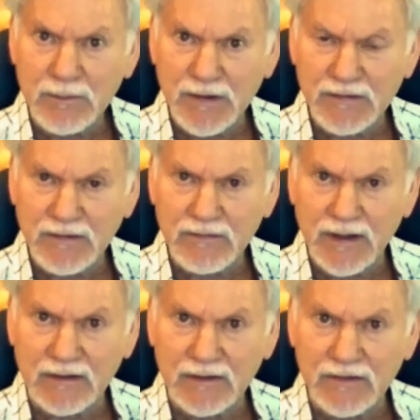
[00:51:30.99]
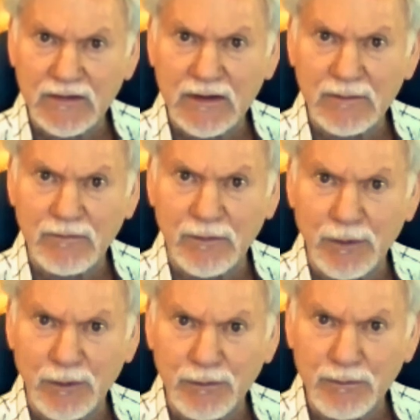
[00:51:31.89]
domestic violence
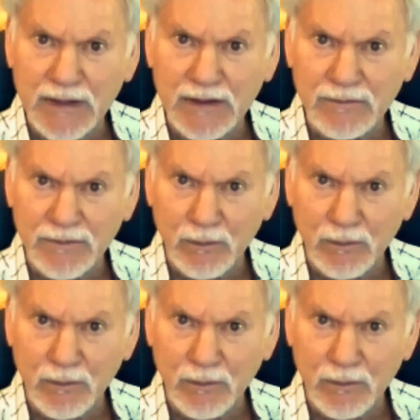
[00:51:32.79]
for both men